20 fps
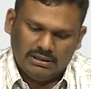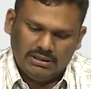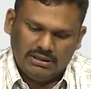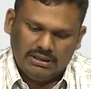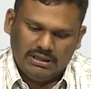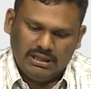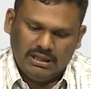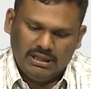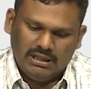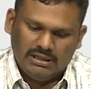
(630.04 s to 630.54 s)

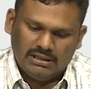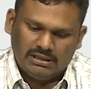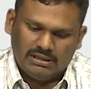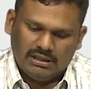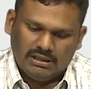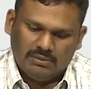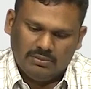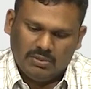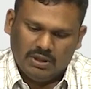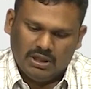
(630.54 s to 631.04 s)
G
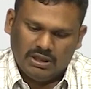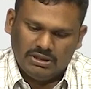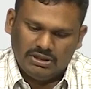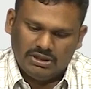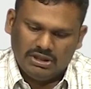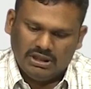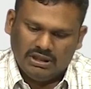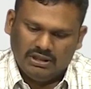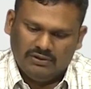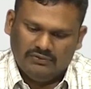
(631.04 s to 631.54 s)
sigma
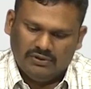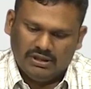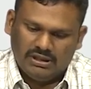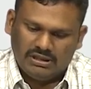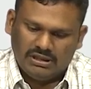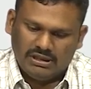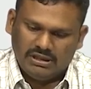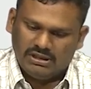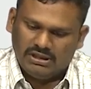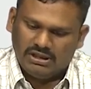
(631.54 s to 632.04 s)
G
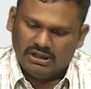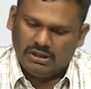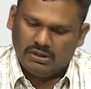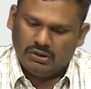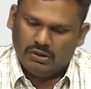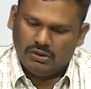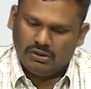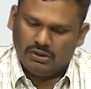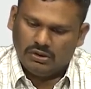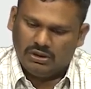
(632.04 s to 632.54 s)
inverse is
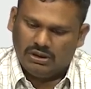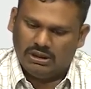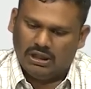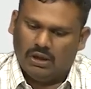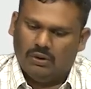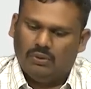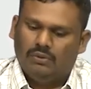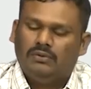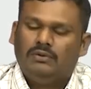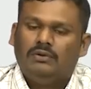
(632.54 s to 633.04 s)
equal to
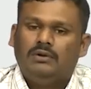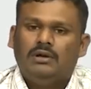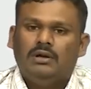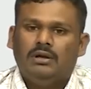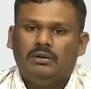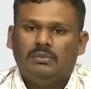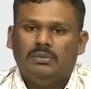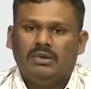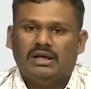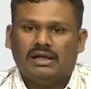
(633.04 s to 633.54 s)
tau,
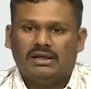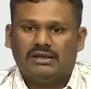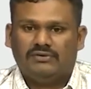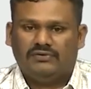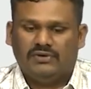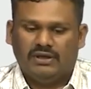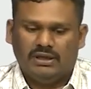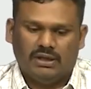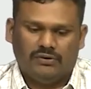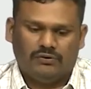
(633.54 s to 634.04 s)
because
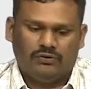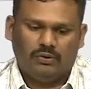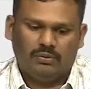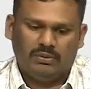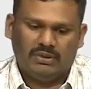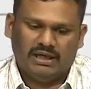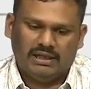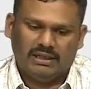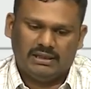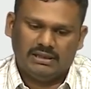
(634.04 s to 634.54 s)
we
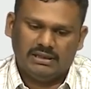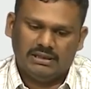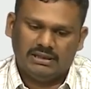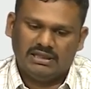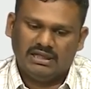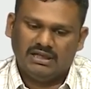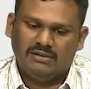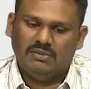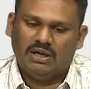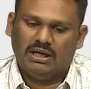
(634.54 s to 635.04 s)
assume that
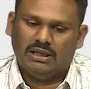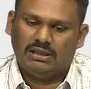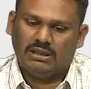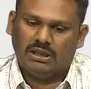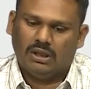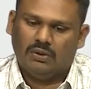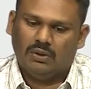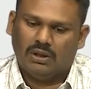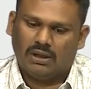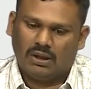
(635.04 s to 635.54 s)
sigma and
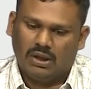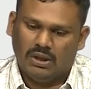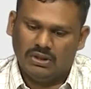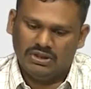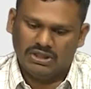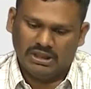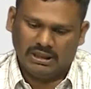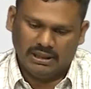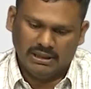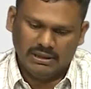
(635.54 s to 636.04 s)
tau are
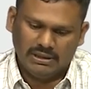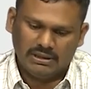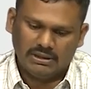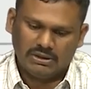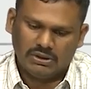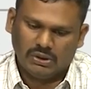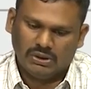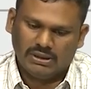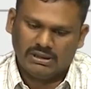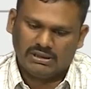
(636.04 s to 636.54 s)
conjugate.
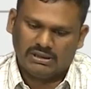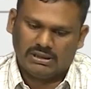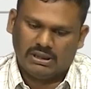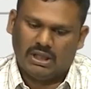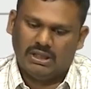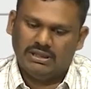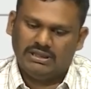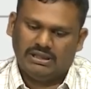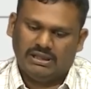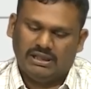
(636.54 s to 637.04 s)
So, it is
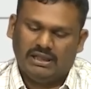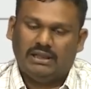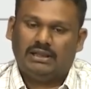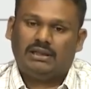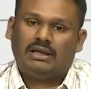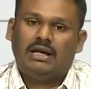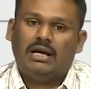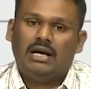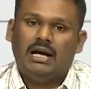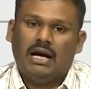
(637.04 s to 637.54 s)

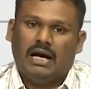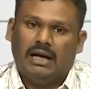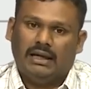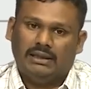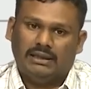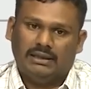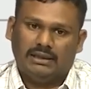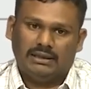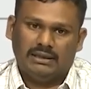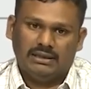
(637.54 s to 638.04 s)
conjugate
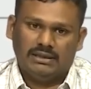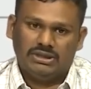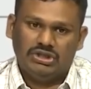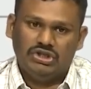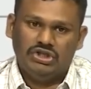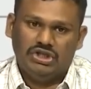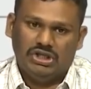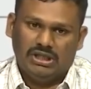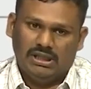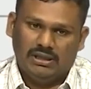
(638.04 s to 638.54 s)
under this
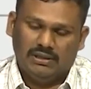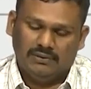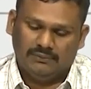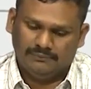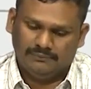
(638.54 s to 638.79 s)
G